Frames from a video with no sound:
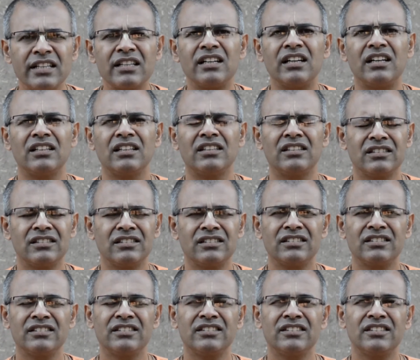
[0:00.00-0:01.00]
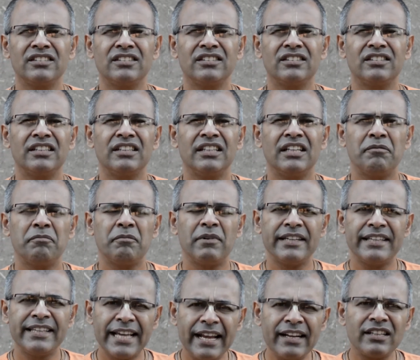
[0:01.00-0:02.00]
Tika.
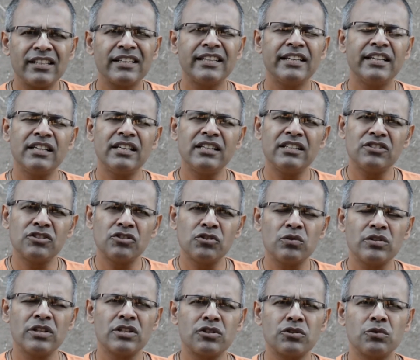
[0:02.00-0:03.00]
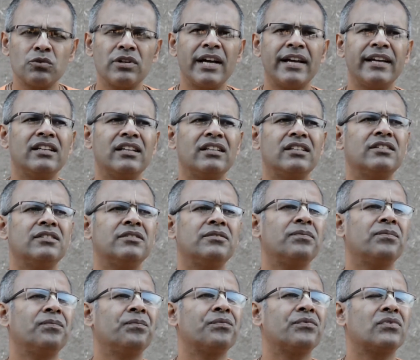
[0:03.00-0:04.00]
But yet he chooses to write
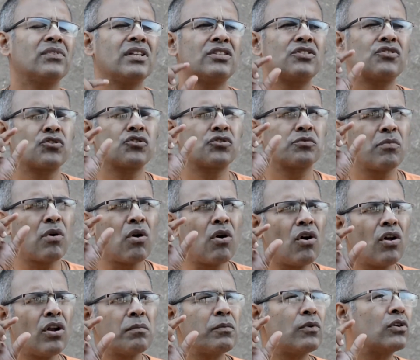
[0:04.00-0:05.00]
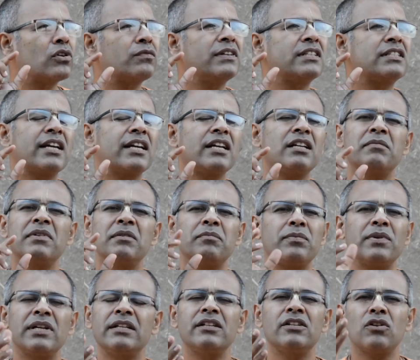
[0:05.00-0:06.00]
this small book which can be
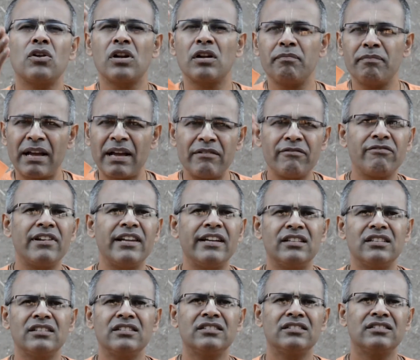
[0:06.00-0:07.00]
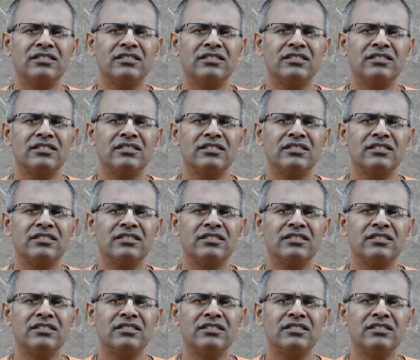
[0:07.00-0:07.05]
printed on a pamphlet,